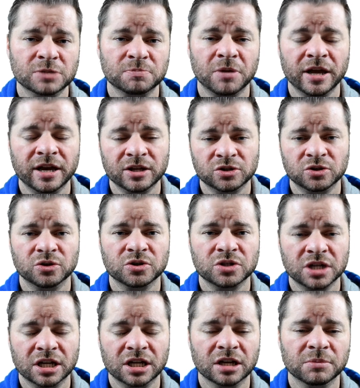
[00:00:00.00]
he's playing, so you're
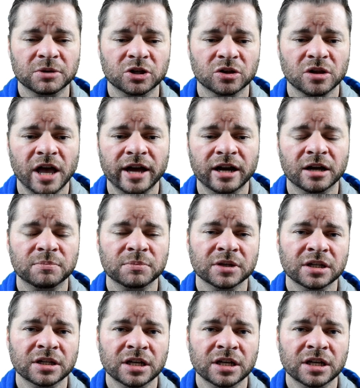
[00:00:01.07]
sticking him in your lineup.